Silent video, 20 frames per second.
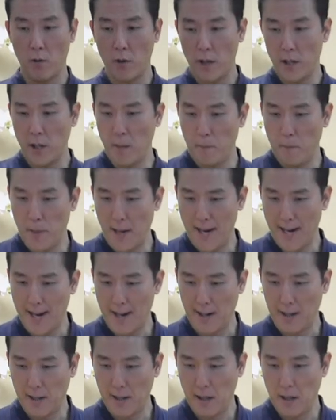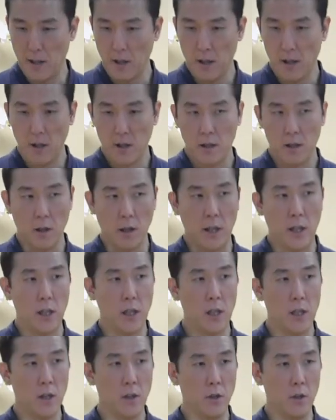or in the back, the
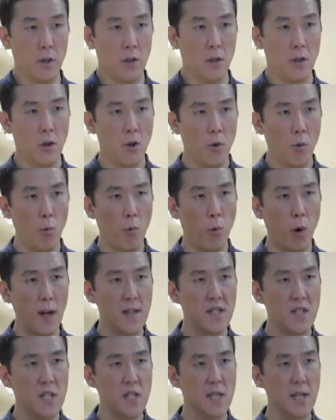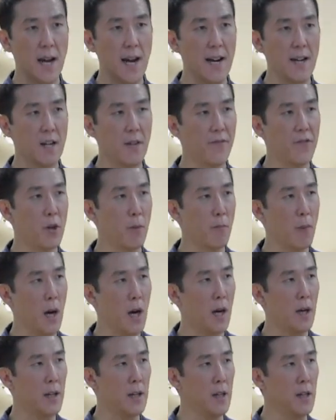heater, one side of your
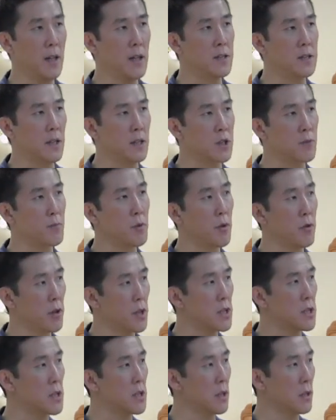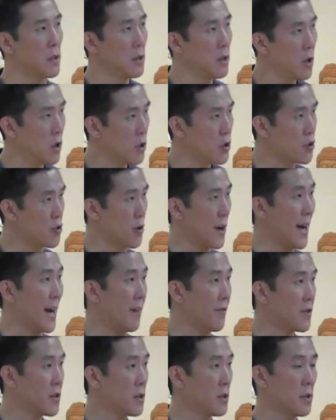body is experiencing
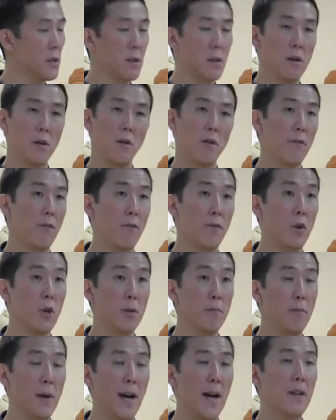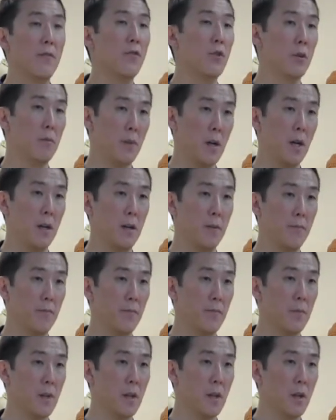draft, very bad for your body.
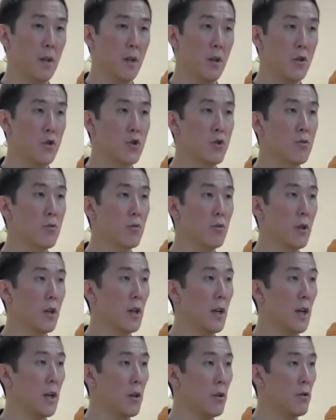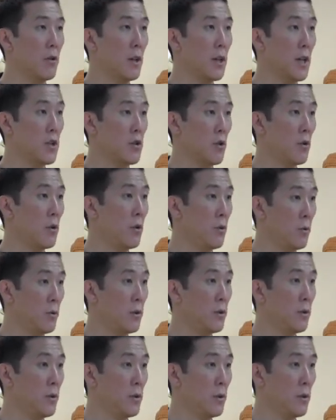Sooner or later, you'll catch a
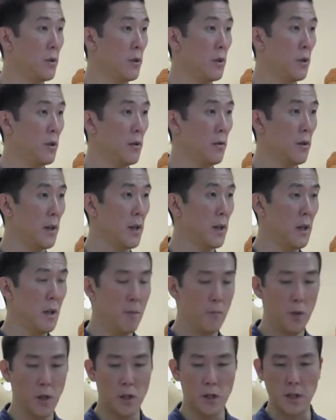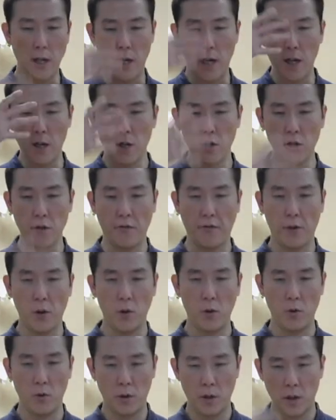cold, right? Because the energy
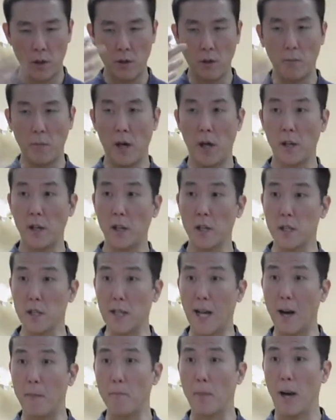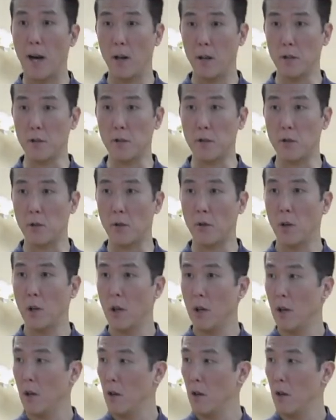flow in your body is not balanced. So